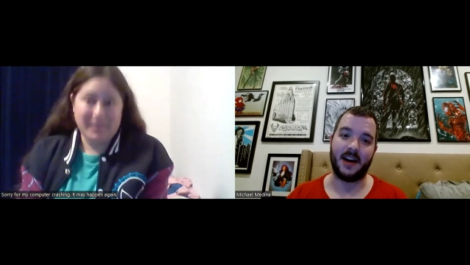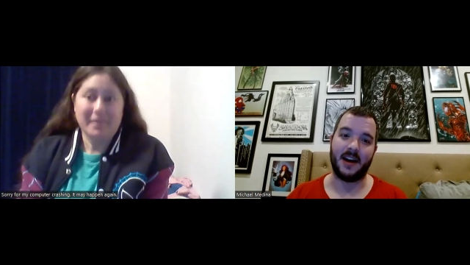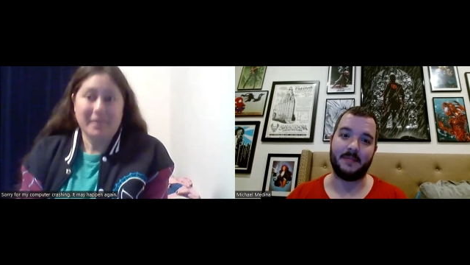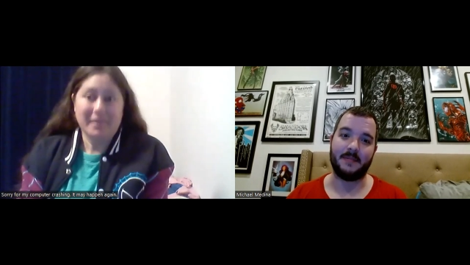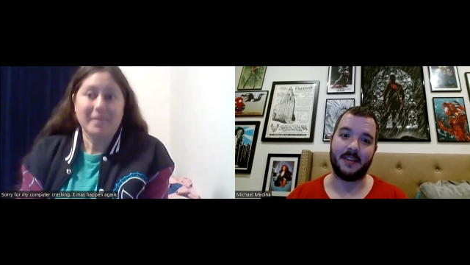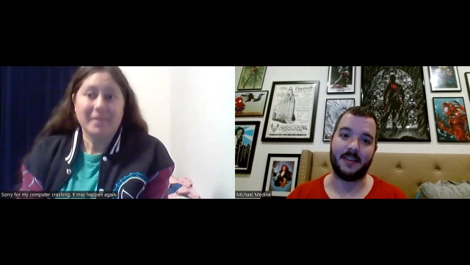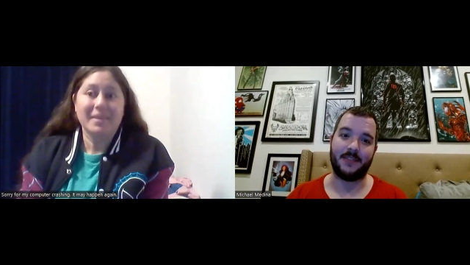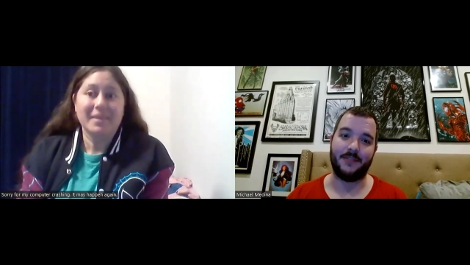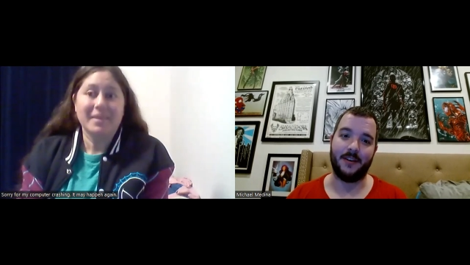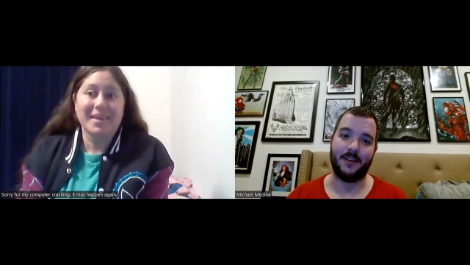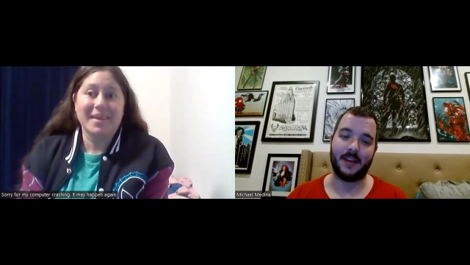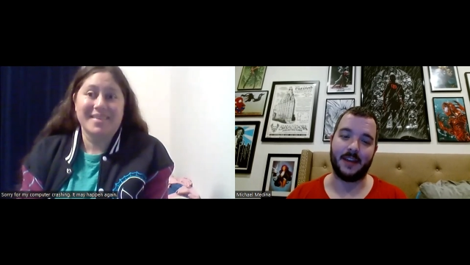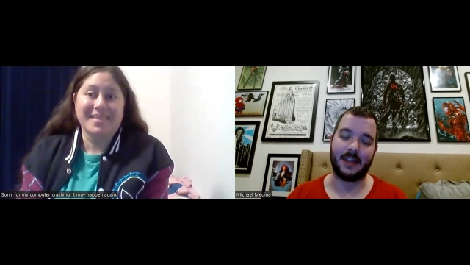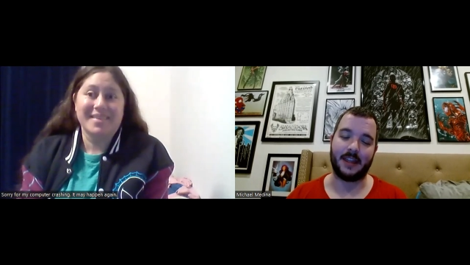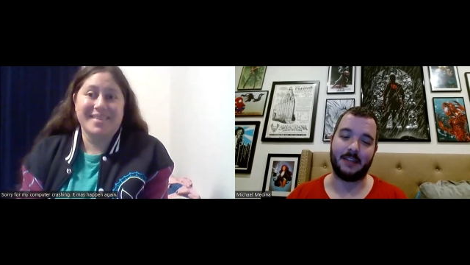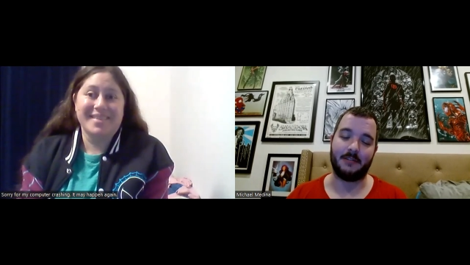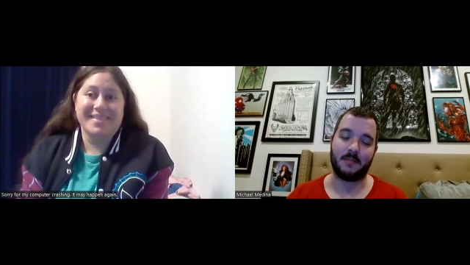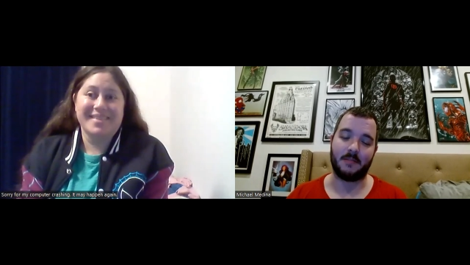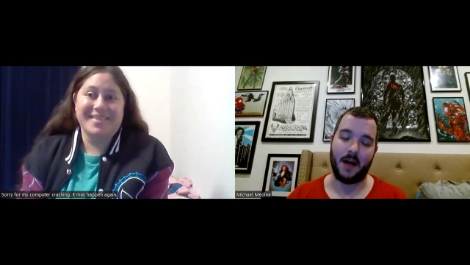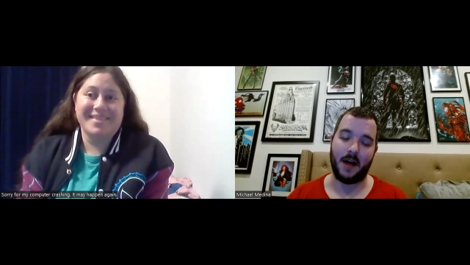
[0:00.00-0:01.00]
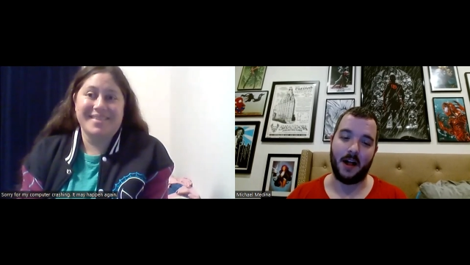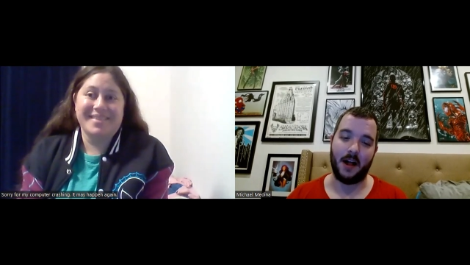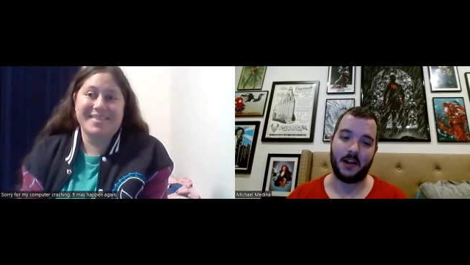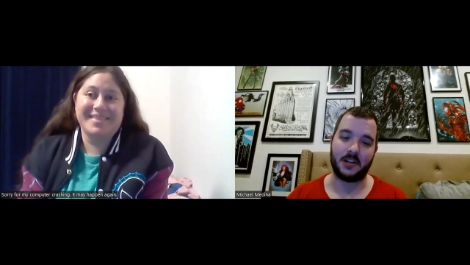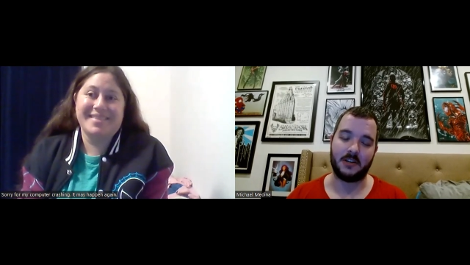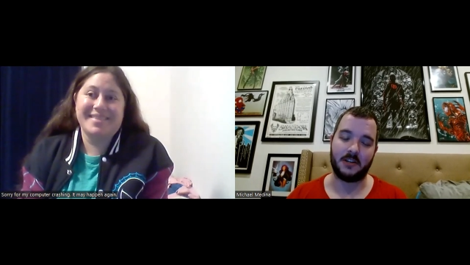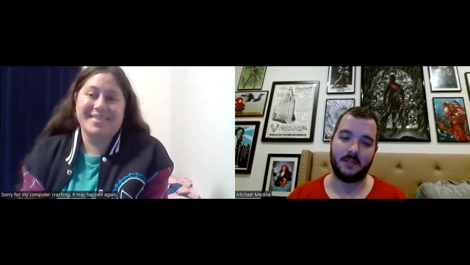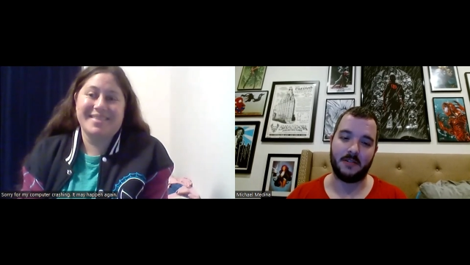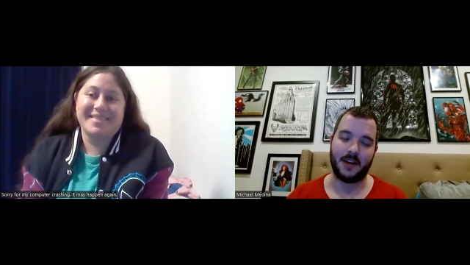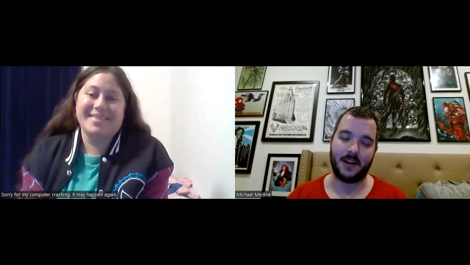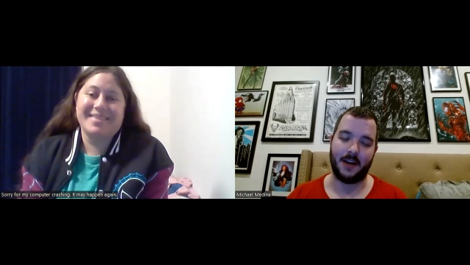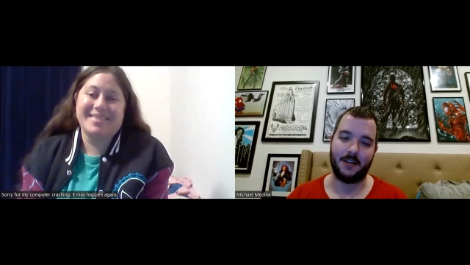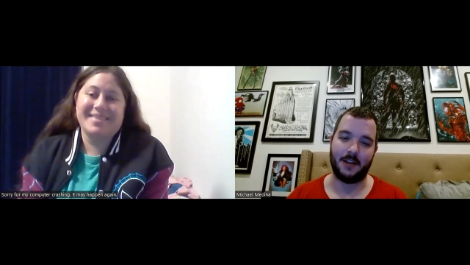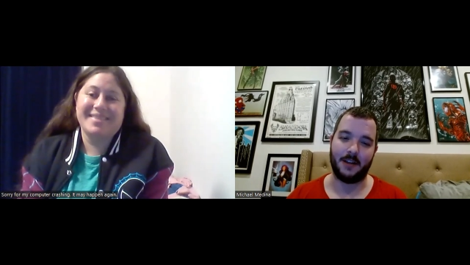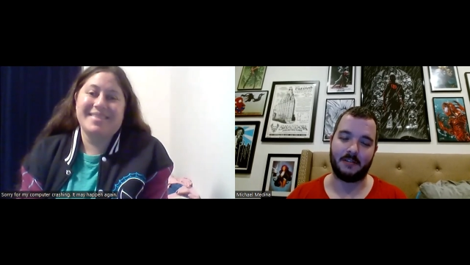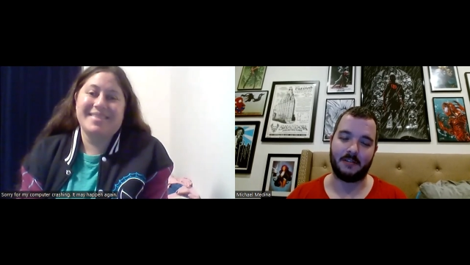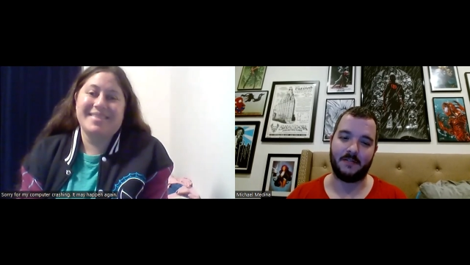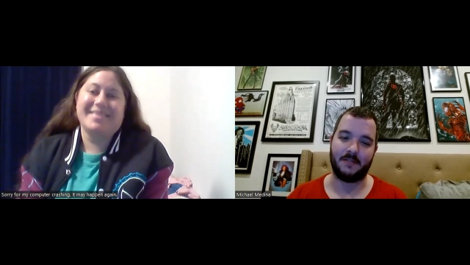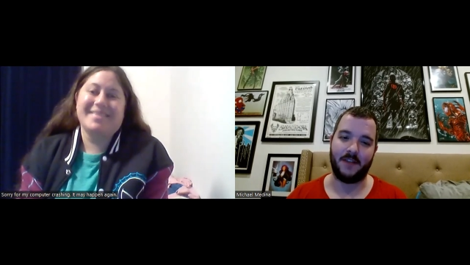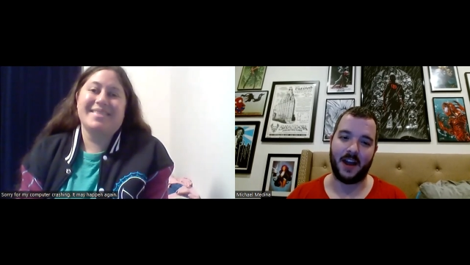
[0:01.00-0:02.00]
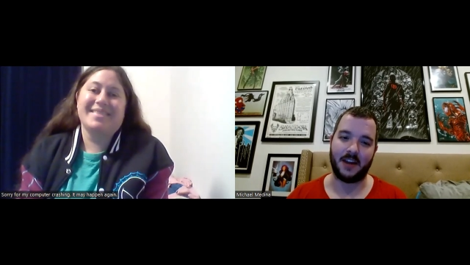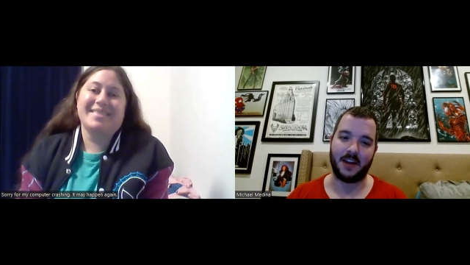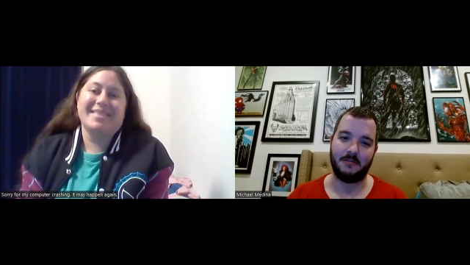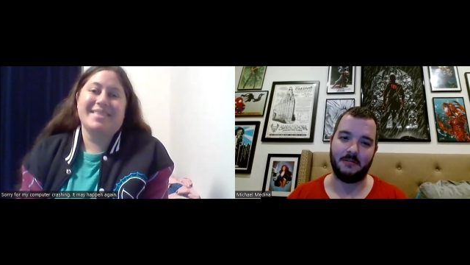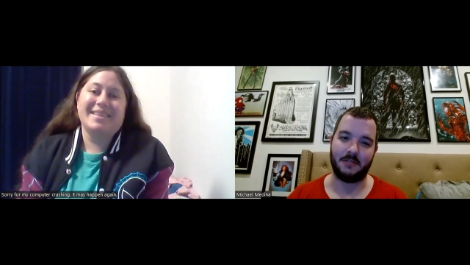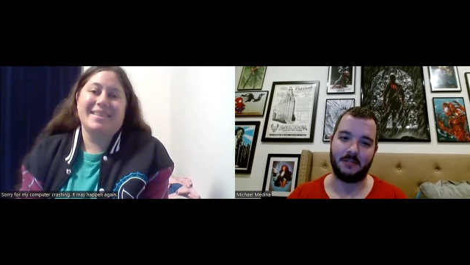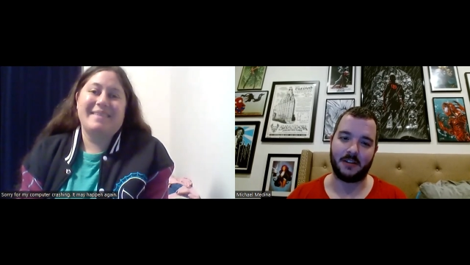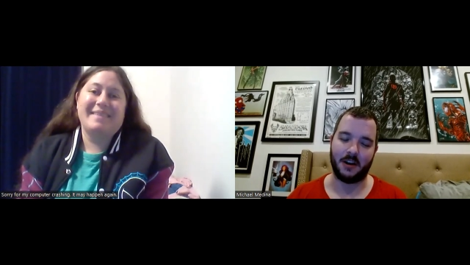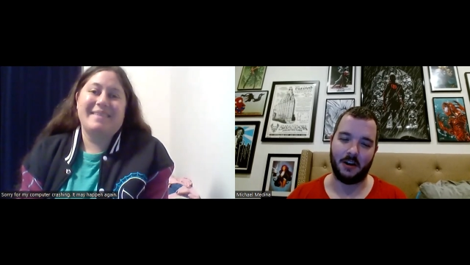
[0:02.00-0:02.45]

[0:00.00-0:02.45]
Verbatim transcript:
Speaker 1: Um, this feels like there's polished to a, with a fine-tooth